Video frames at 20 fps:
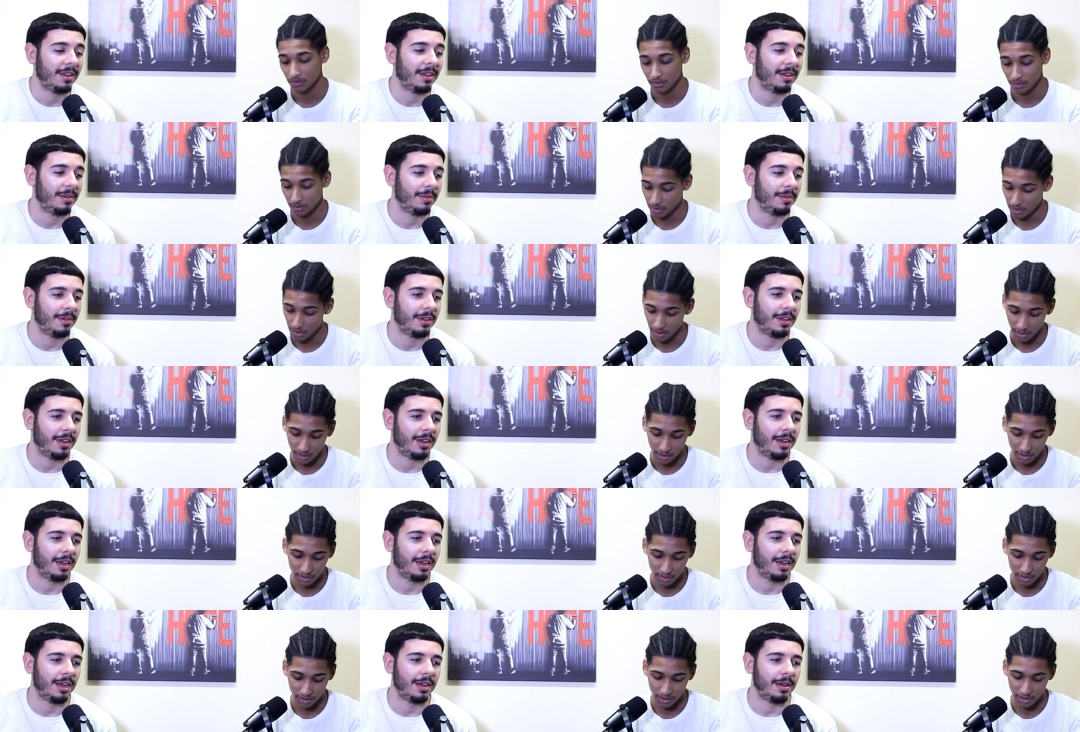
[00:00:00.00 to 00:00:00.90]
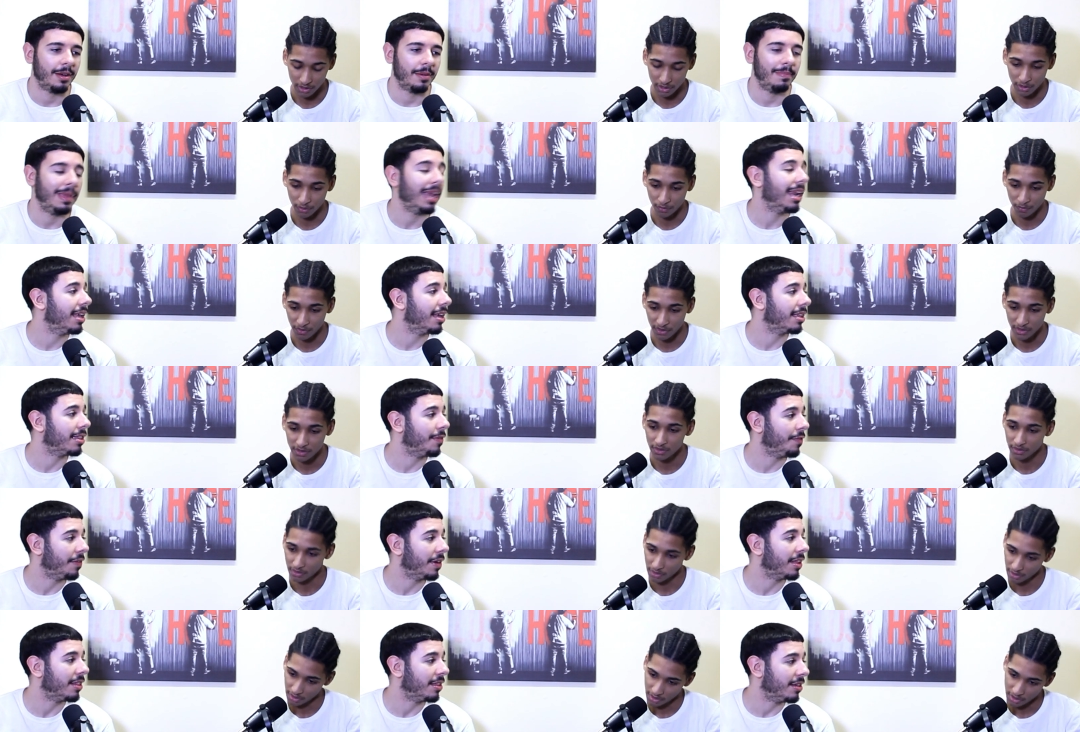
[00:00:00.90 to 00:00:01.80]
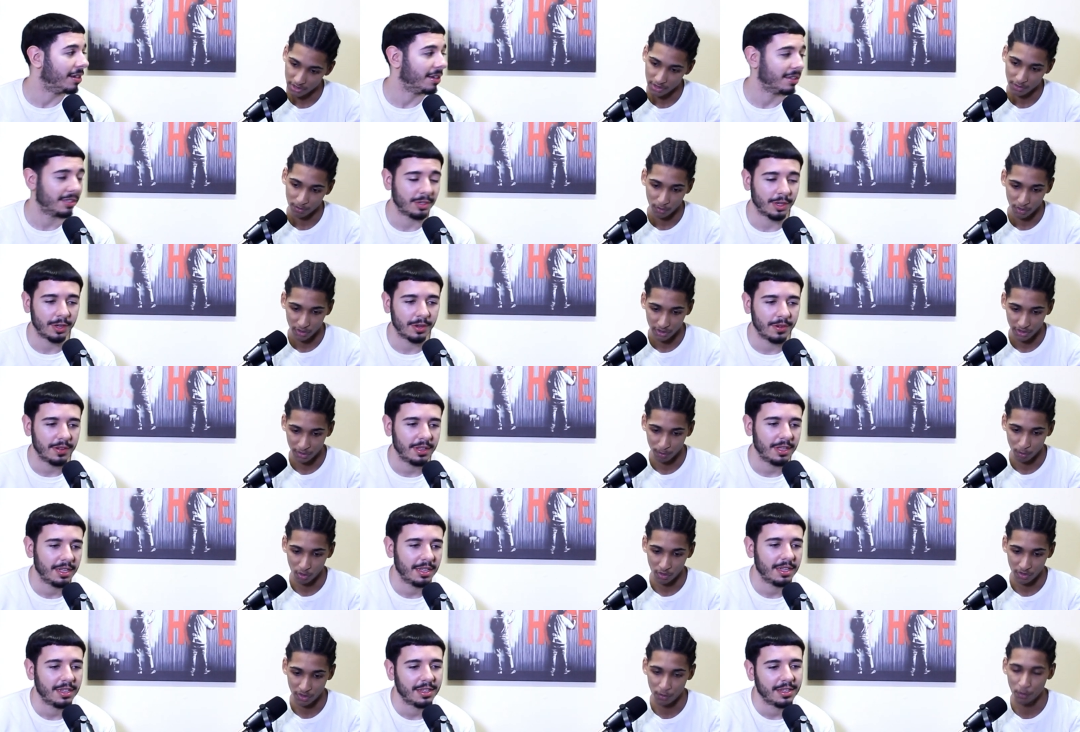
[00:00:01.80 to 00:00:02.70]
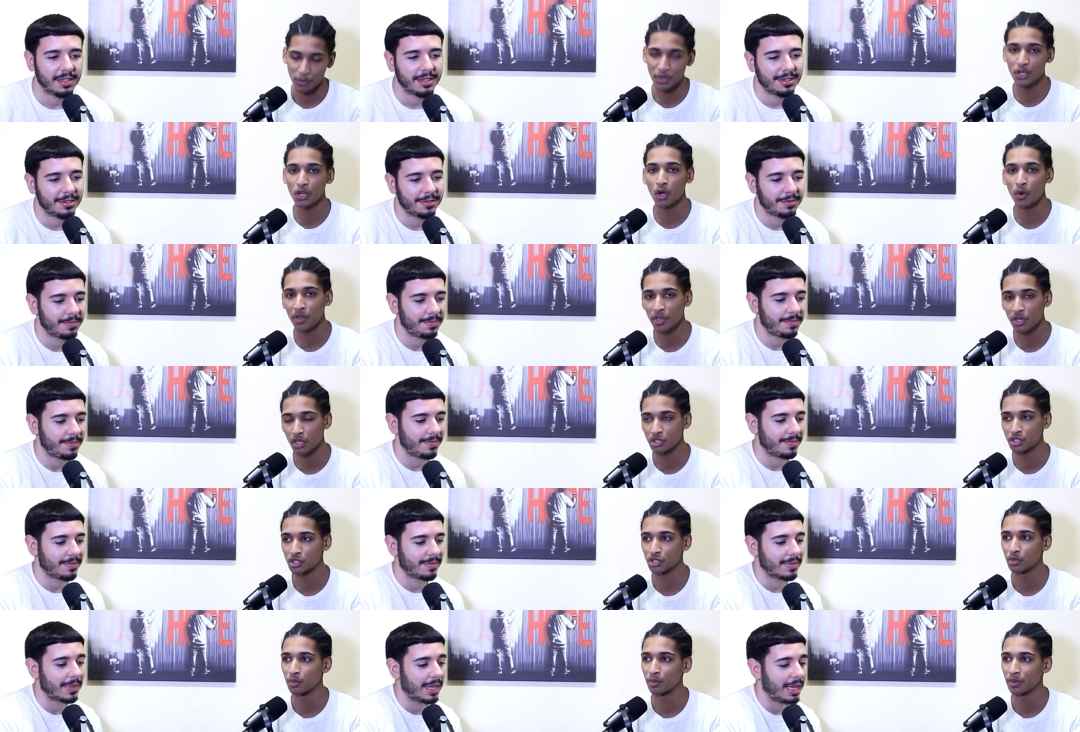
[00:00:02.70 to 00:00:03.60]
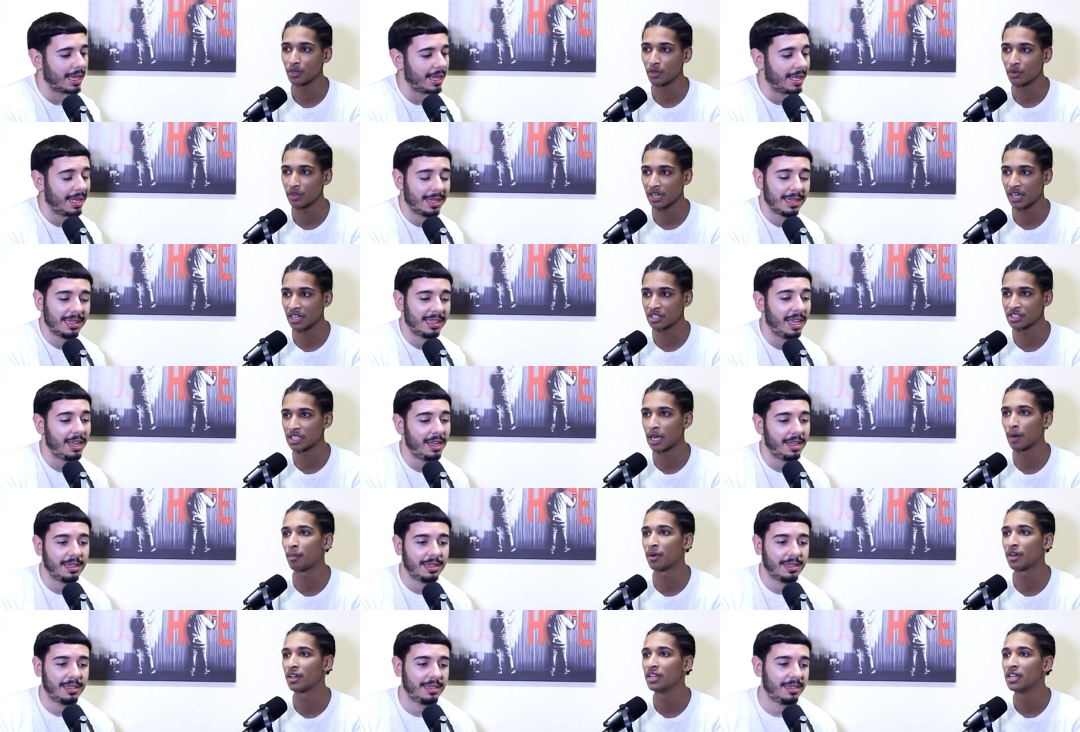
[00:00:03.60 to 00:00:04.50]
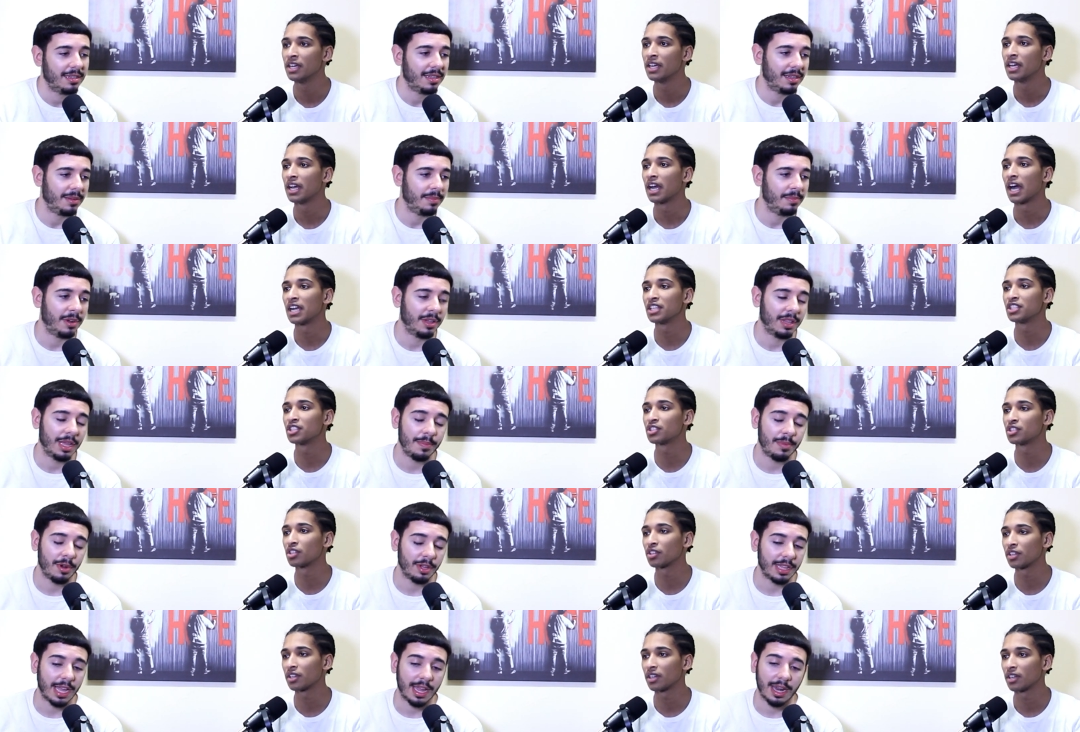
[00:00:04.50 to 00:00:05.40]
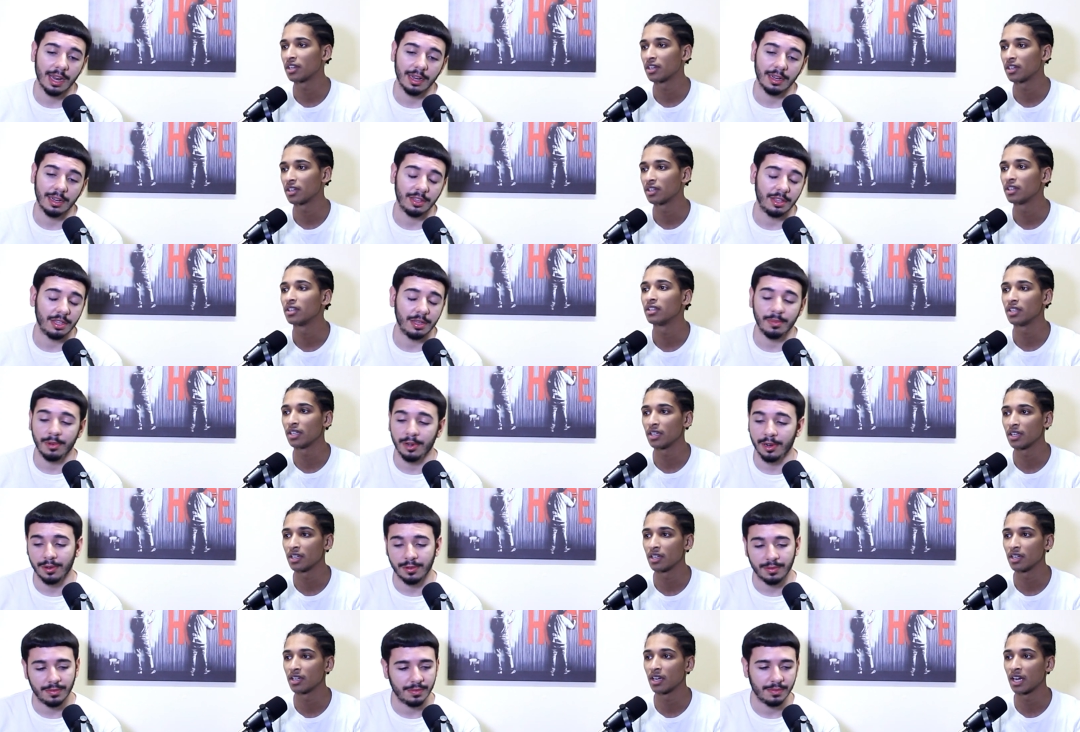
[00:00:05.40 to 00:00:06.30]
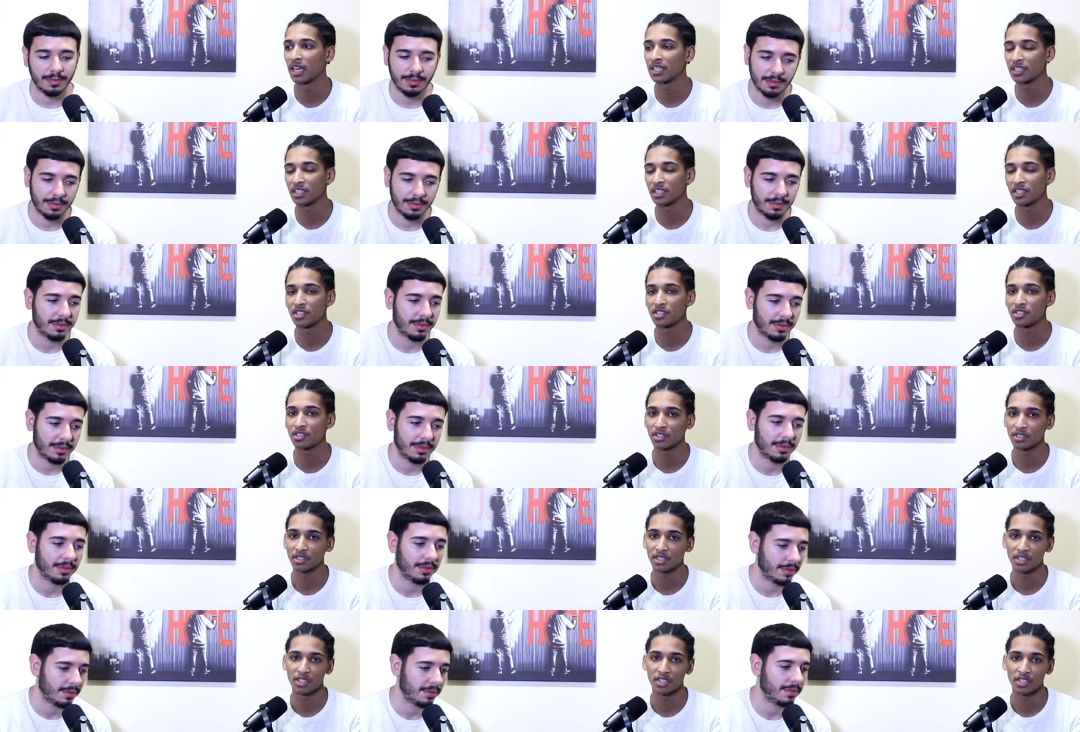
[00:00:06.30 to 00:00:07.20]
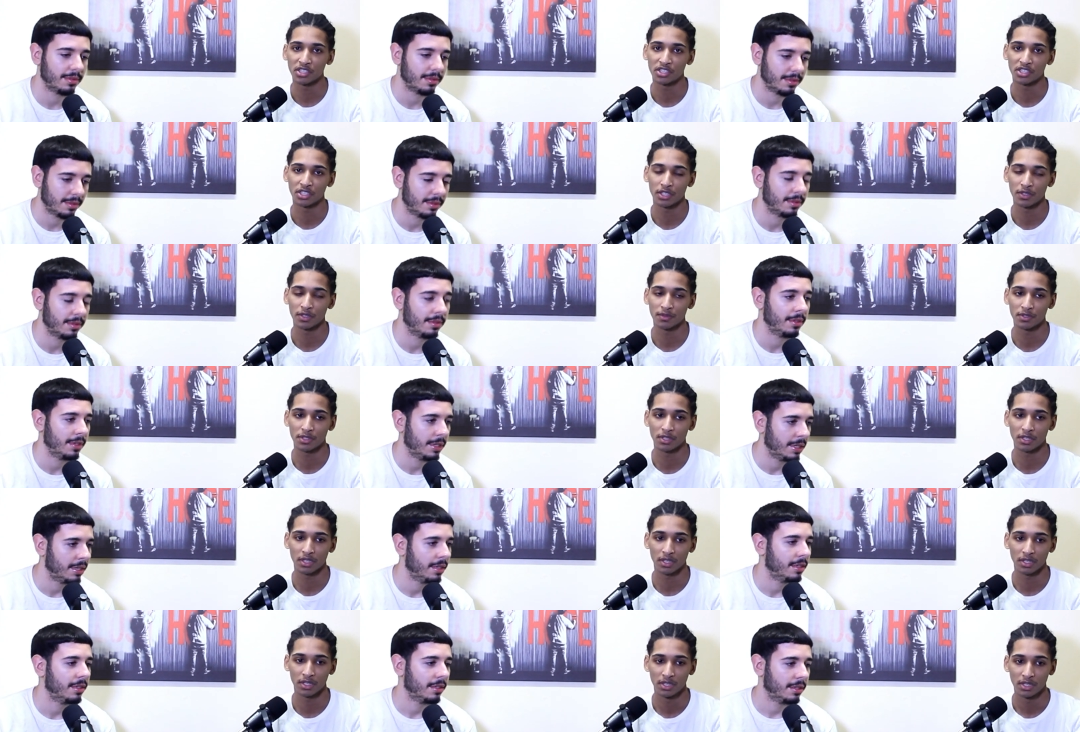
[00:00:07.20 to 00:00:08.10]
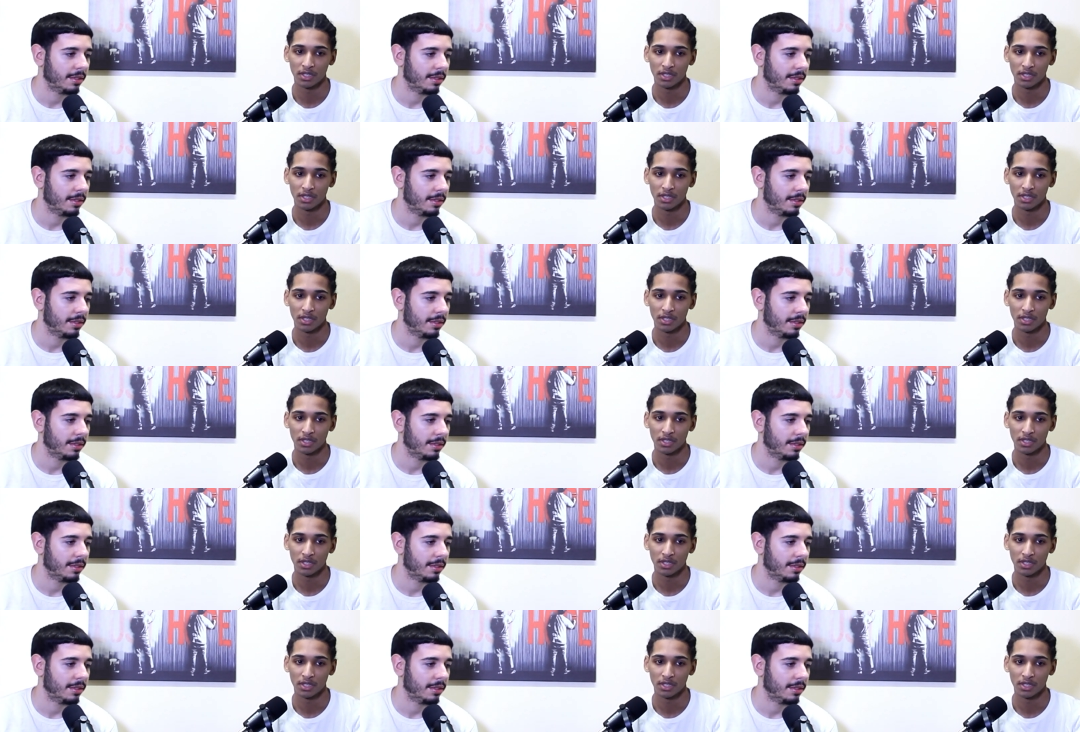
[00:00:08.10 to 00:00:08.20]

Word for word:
Speaker 1: um, yeah, he's, he's a, um, a defender. Yeah, he's a so. more, a more. We know he could shoot. We know he got a yeah. shot, but I just took that energy. Yeah, bro. I think he took the initiative to